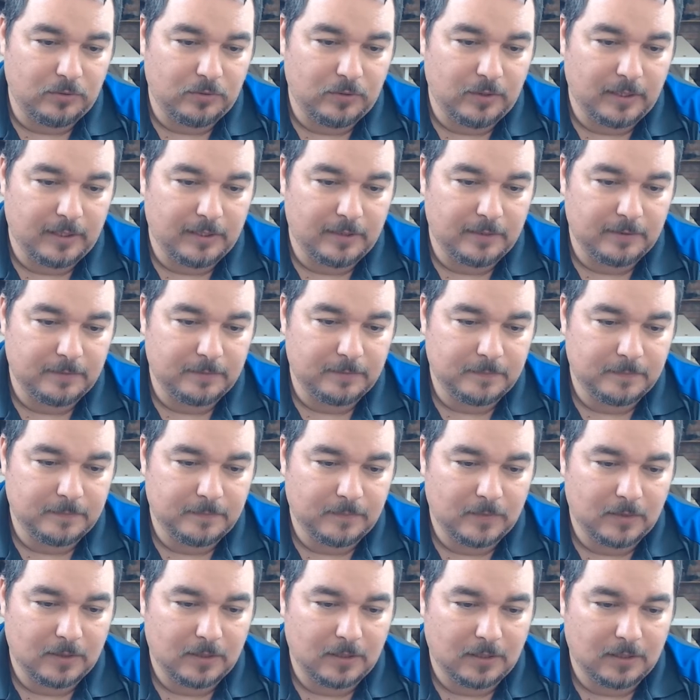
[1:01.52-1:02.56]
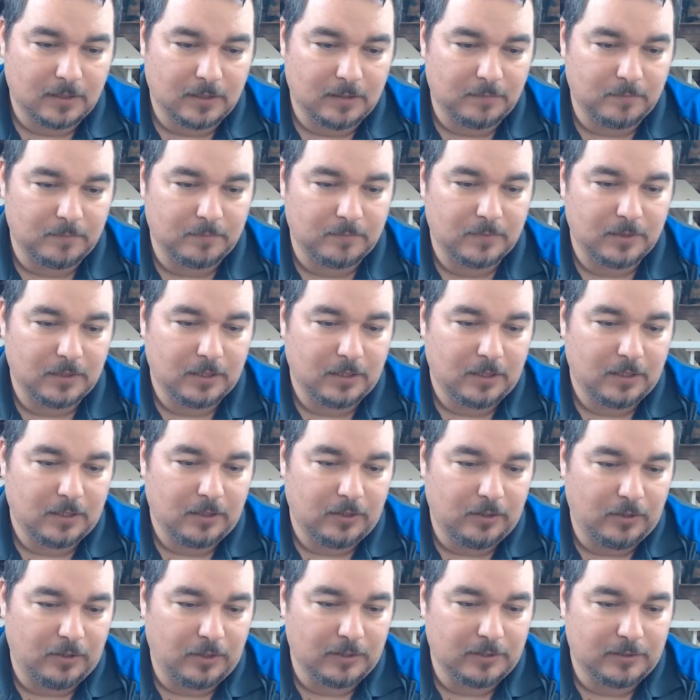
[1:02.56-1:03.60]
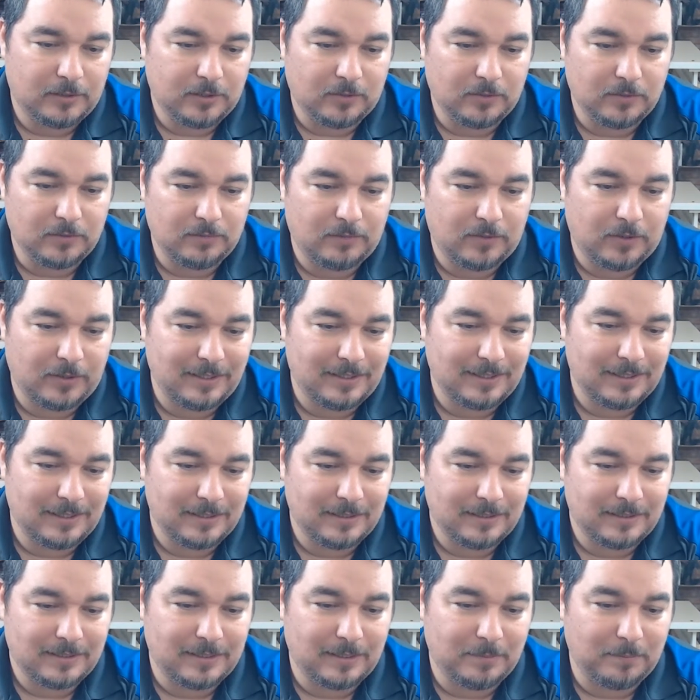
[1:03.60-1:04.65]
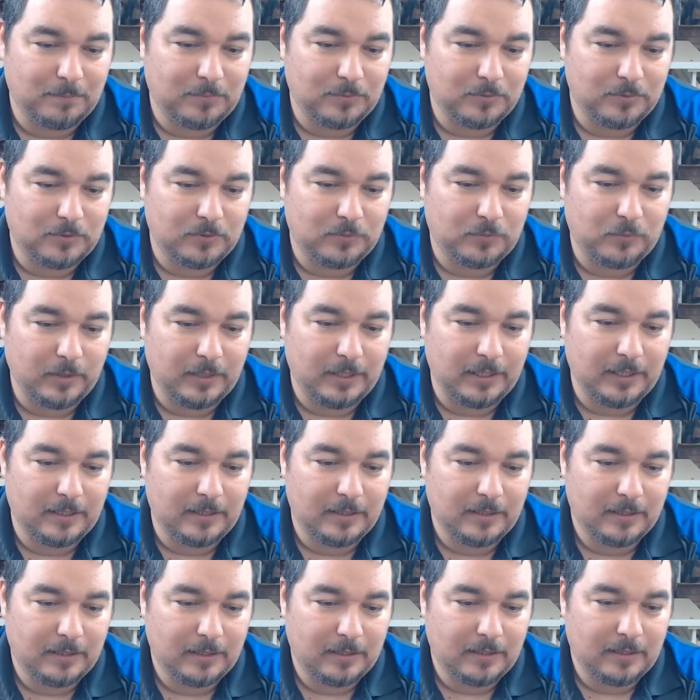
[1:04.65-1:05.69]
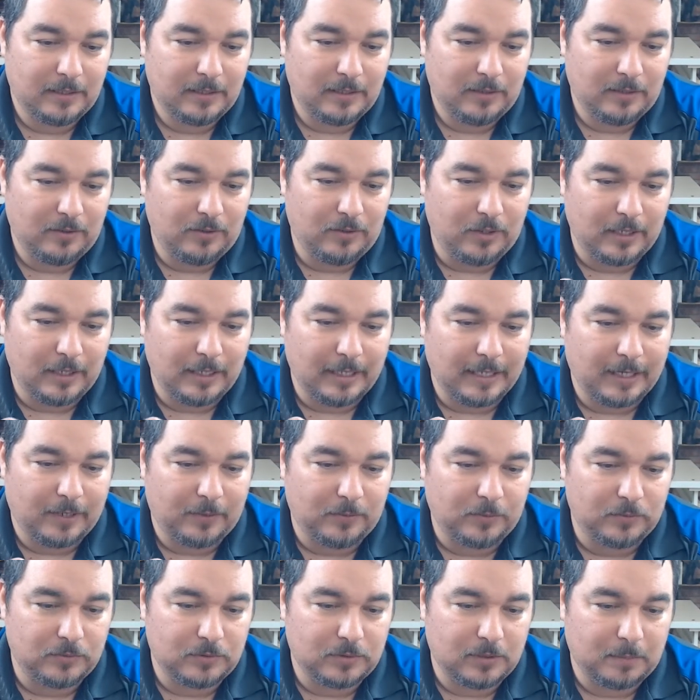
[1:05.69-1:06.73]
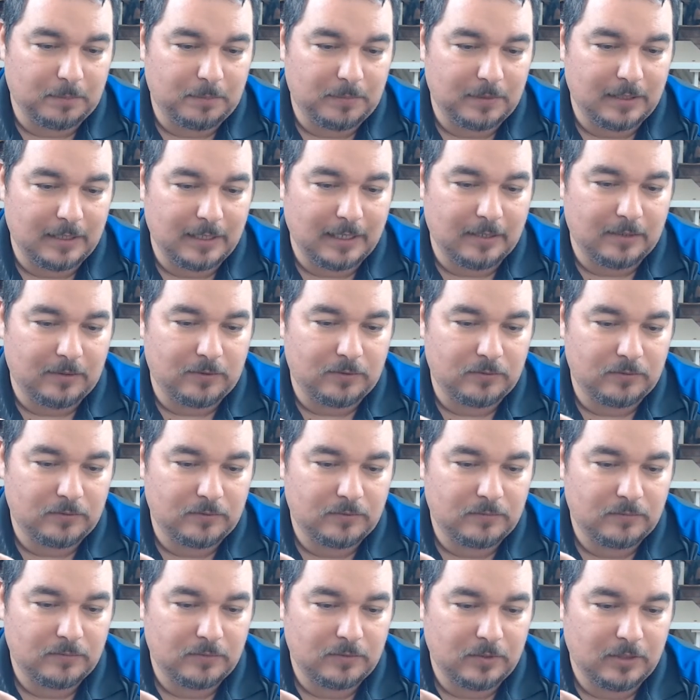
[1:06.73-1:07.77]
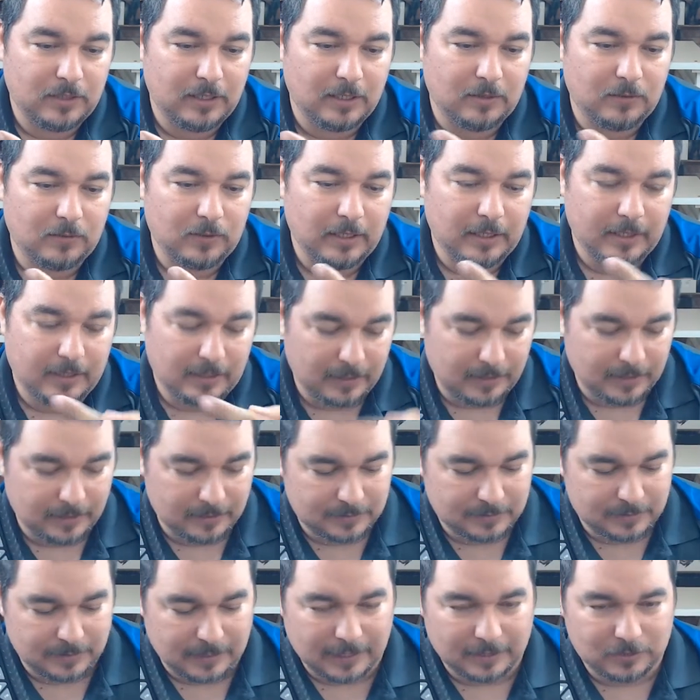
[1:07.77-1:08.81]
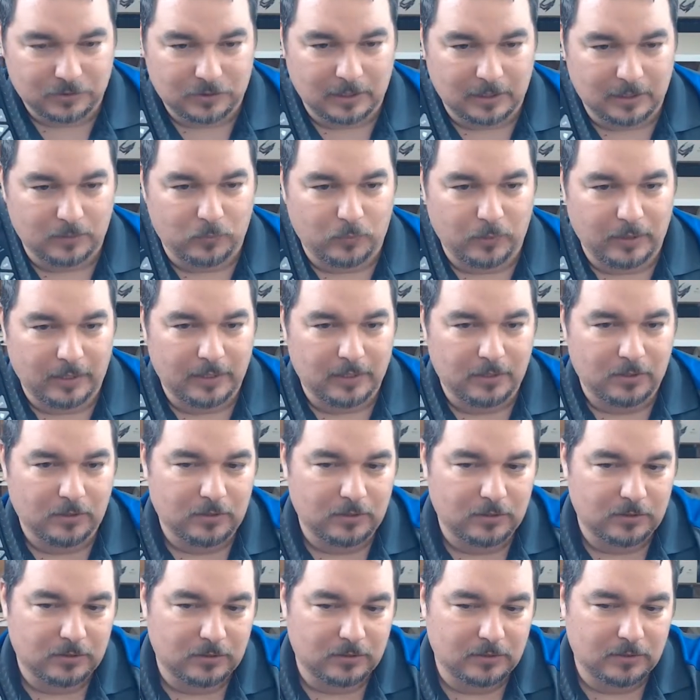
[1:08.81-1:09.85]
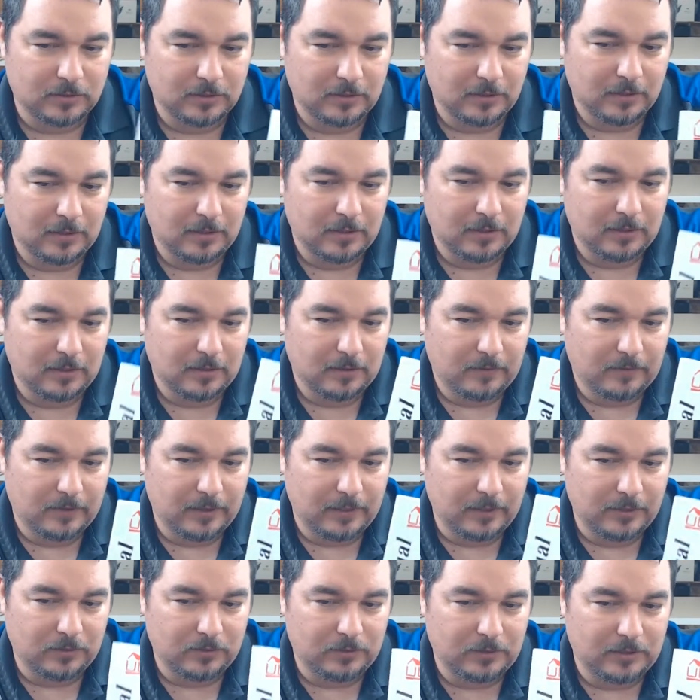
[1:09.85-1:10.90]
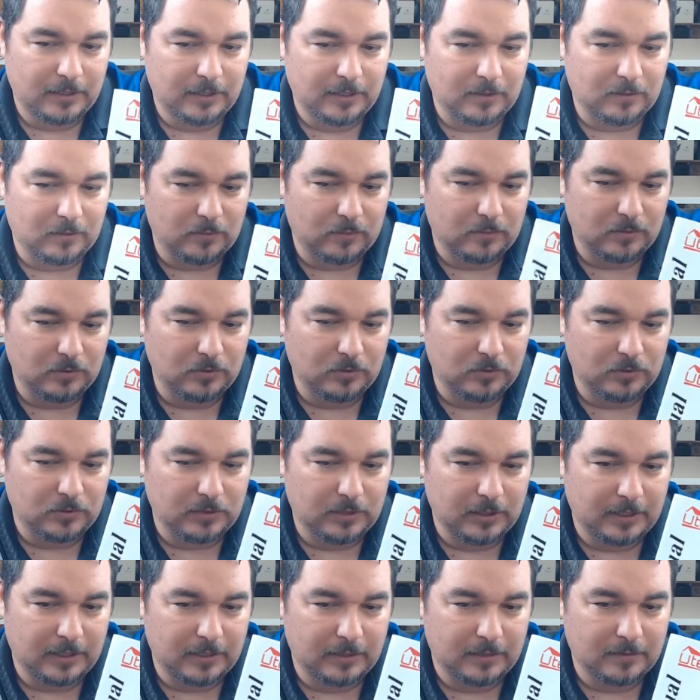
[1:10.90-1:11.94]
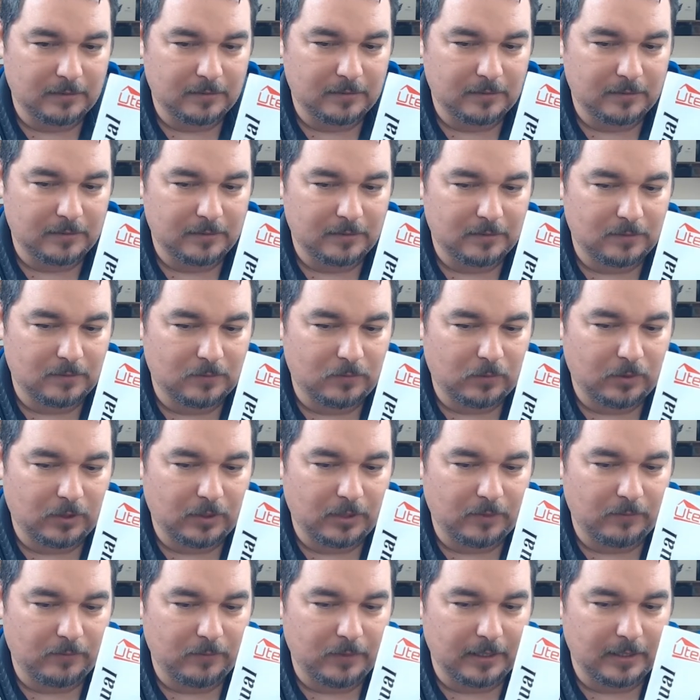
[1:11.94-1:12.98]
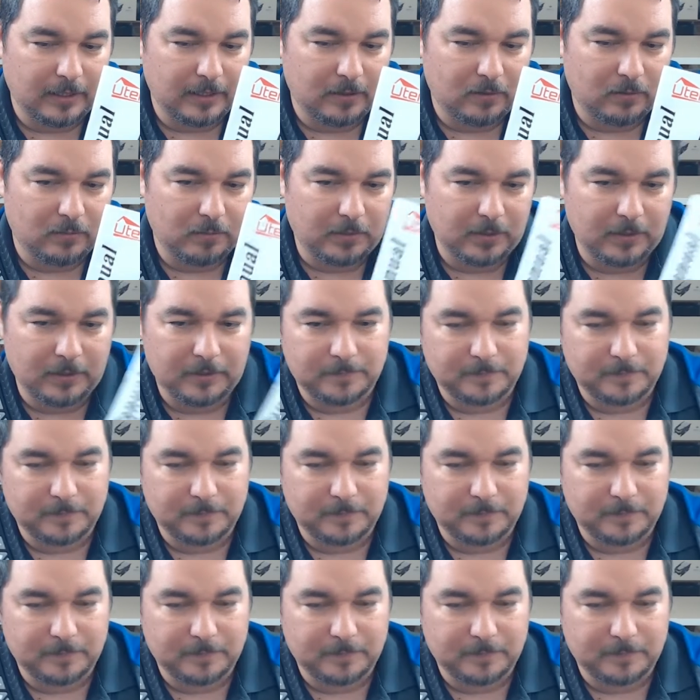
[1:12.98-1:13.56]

that. Um, you can tell it's very simple to read. You got arrows up and down. You got okay, and it's actually the way it looks, right? You'll see it. You'll see it working right now, but